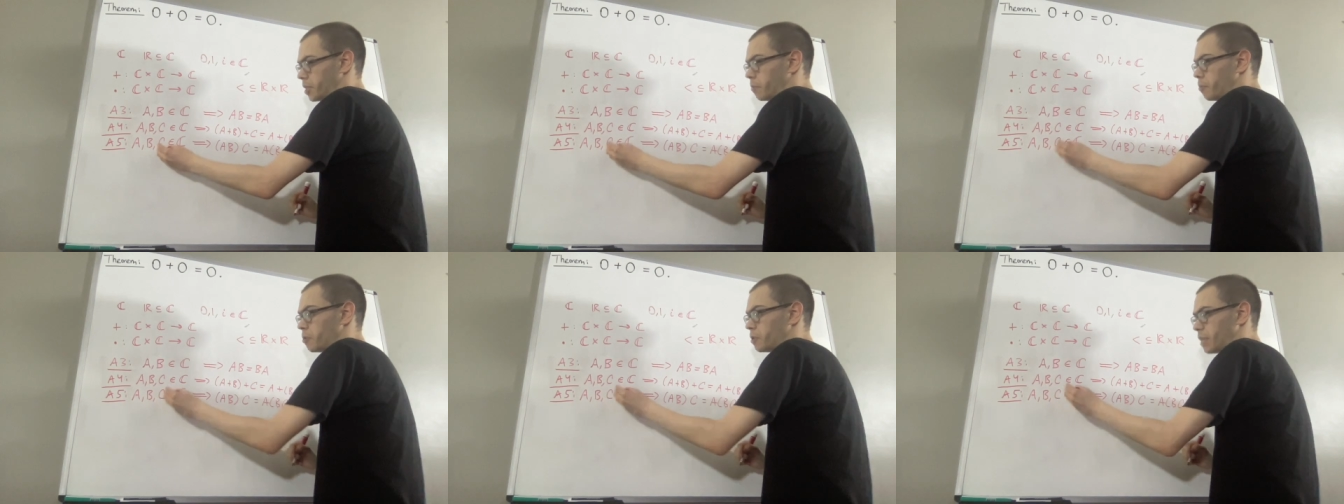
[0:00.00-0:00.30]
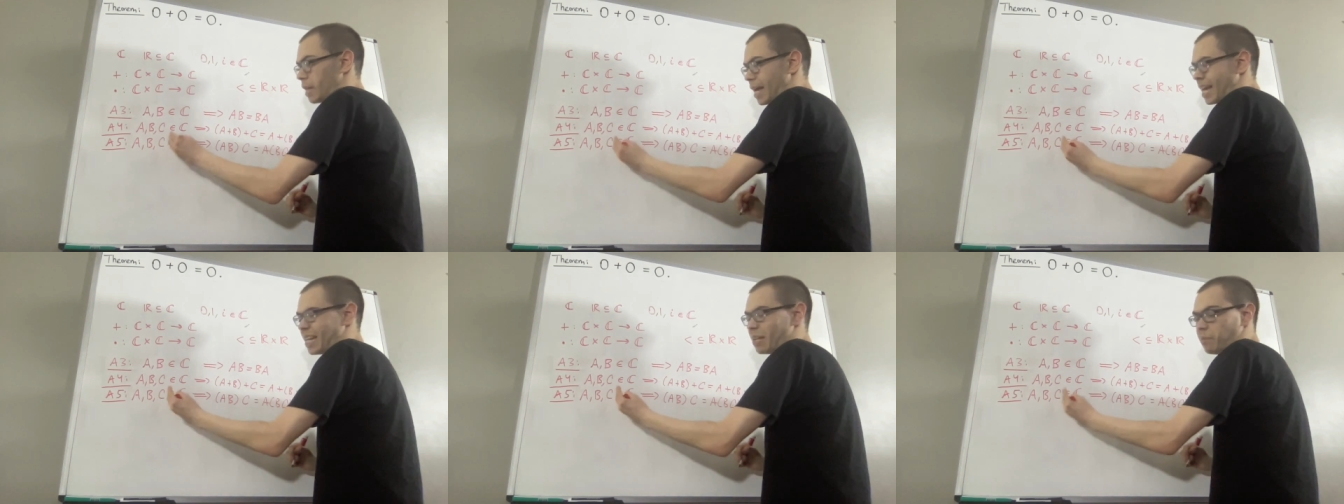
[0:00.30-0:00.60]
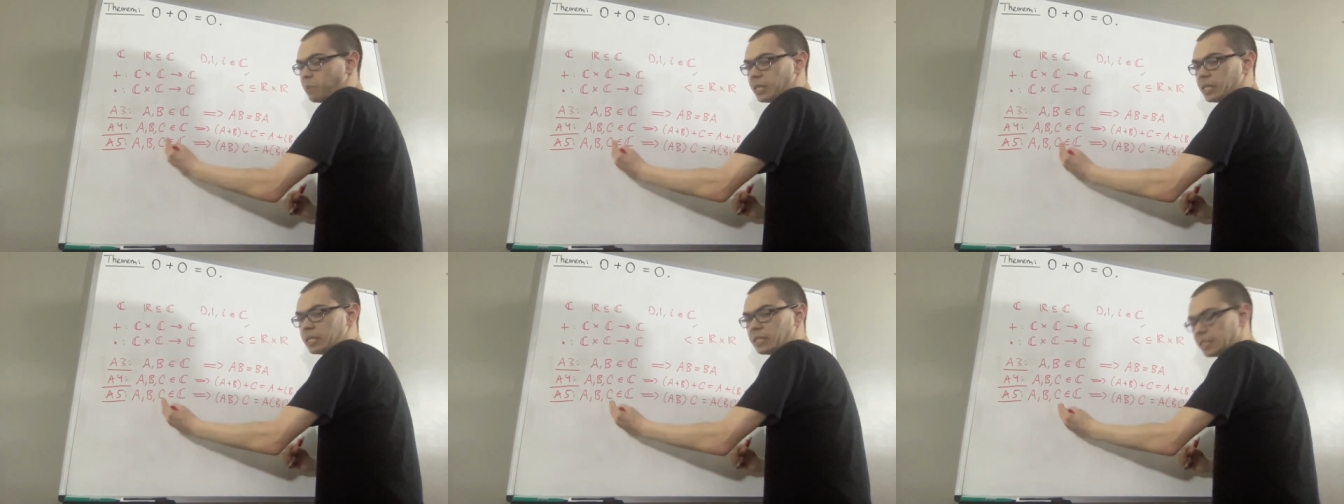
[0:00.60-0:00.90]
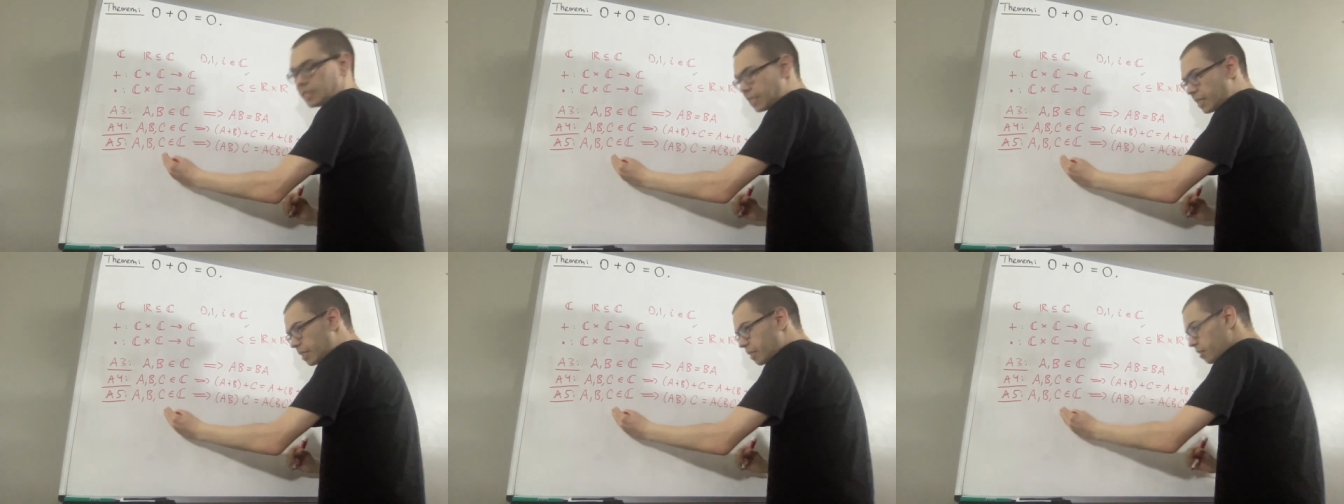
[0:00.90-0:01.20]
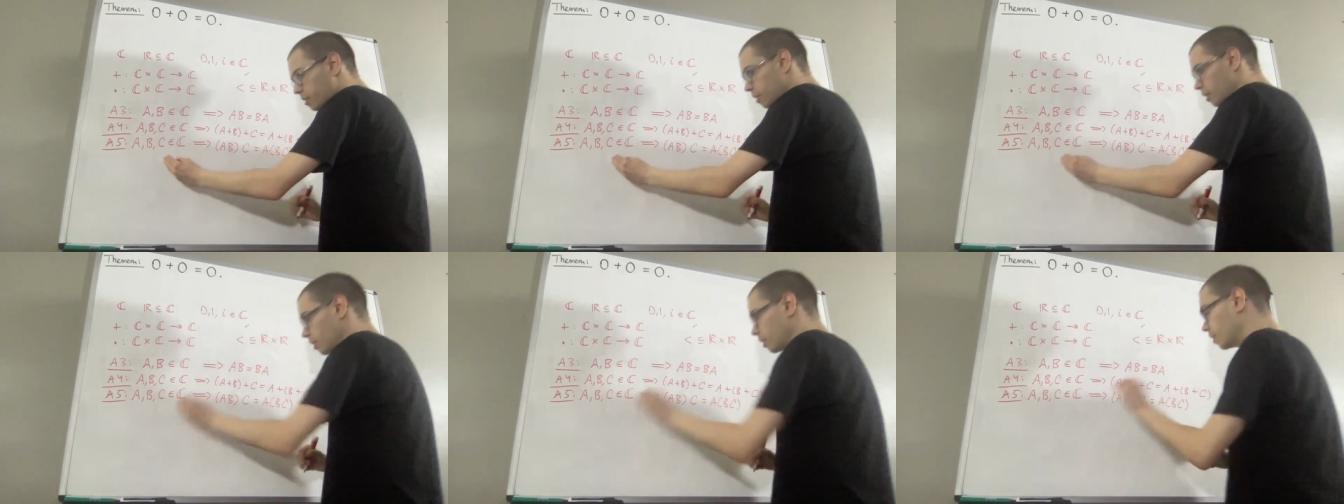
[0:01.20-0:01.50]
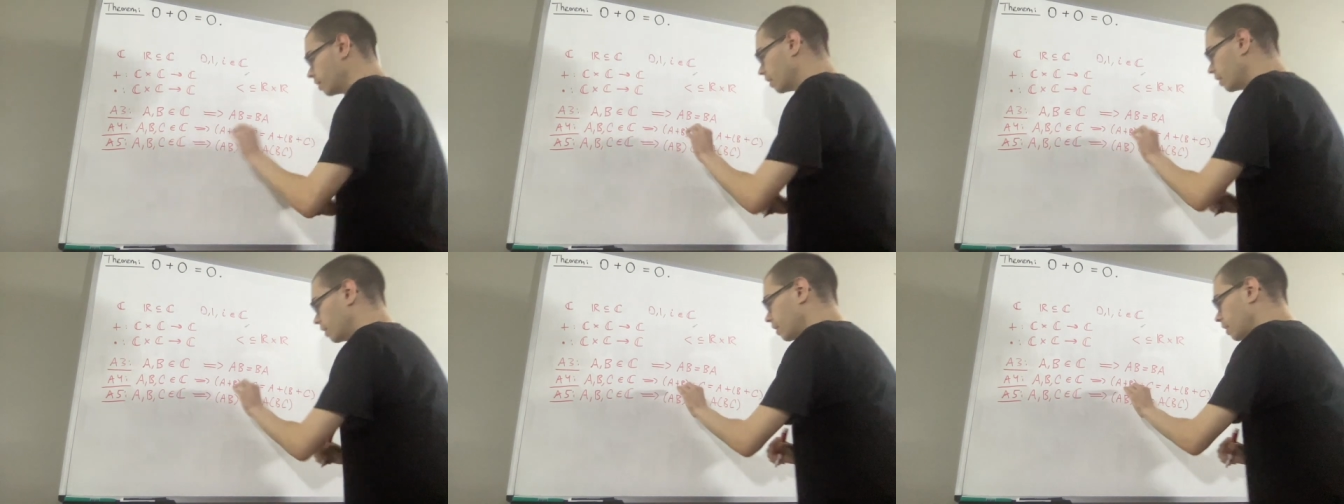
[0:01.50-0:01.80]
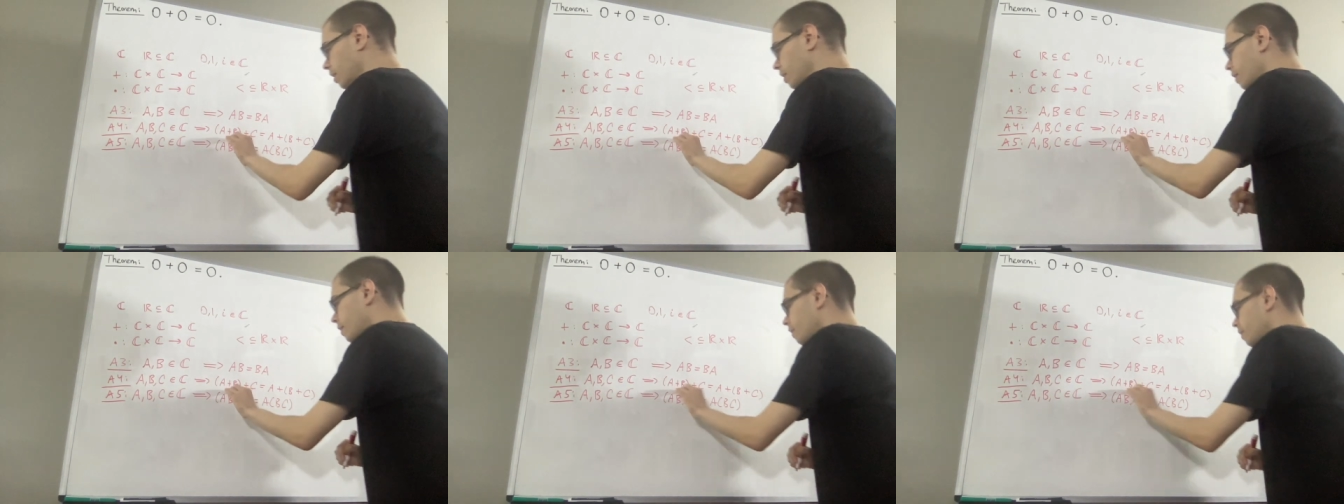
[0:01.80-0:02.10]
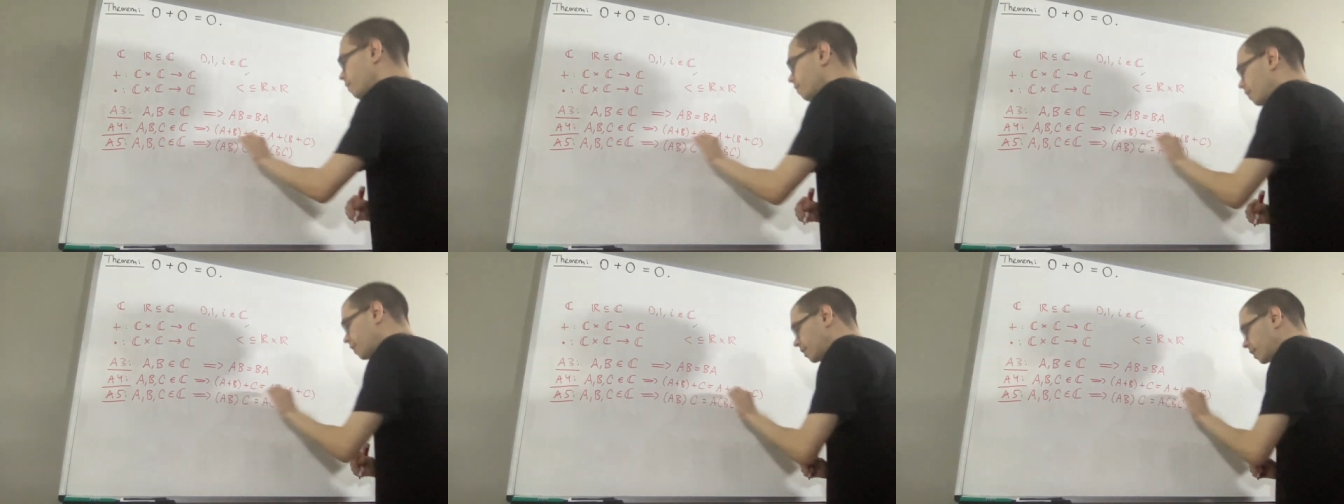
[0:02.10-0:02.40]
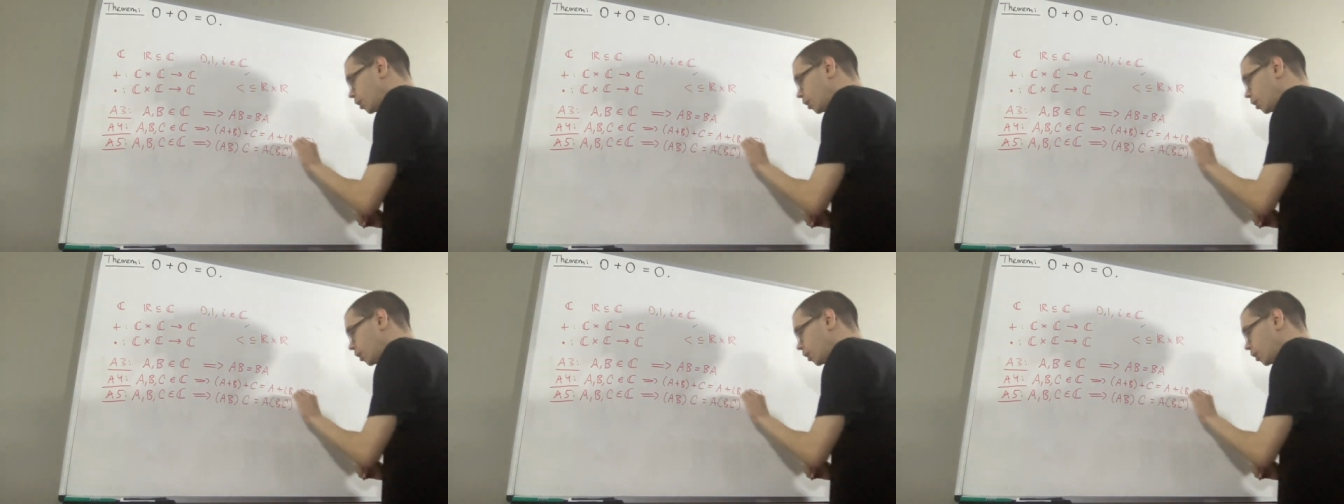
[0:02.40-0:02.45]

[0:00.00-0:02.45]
numbers A, B, and C, this